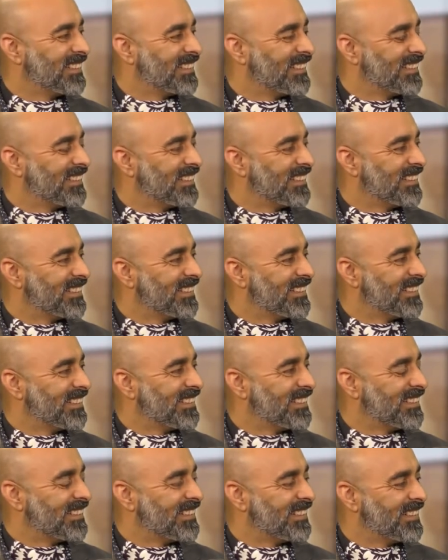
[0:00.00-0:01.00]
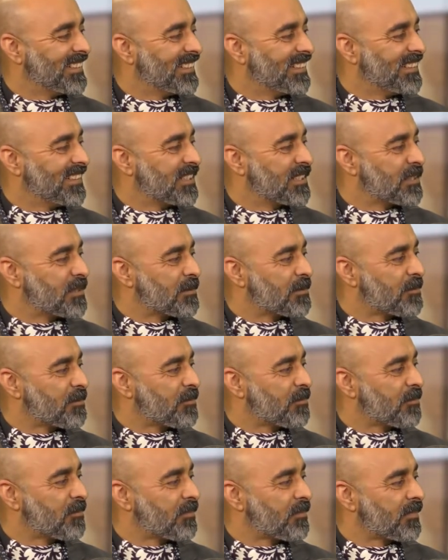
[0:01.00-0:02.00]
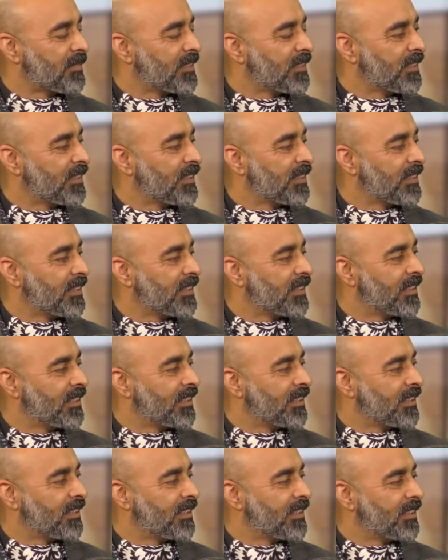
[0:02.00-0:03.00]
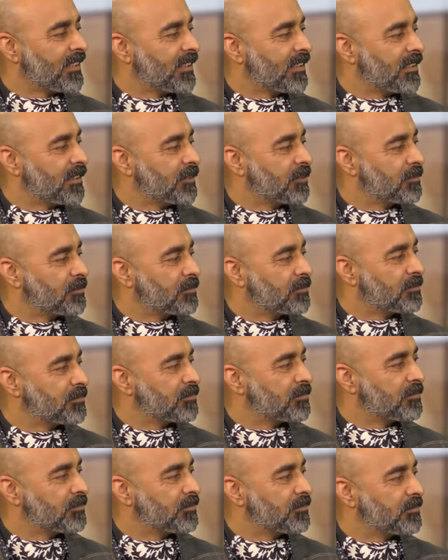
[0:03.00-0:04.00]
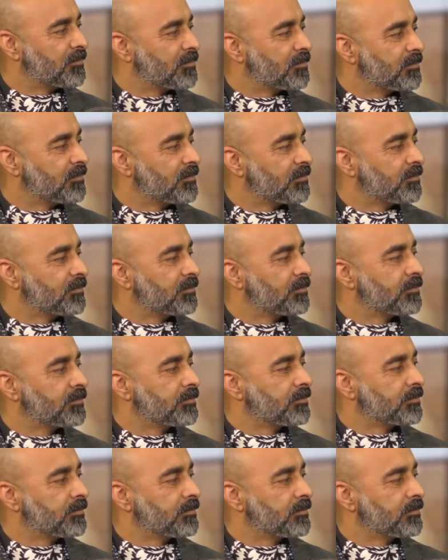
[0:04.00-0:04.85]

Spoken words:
This person isn't speaking.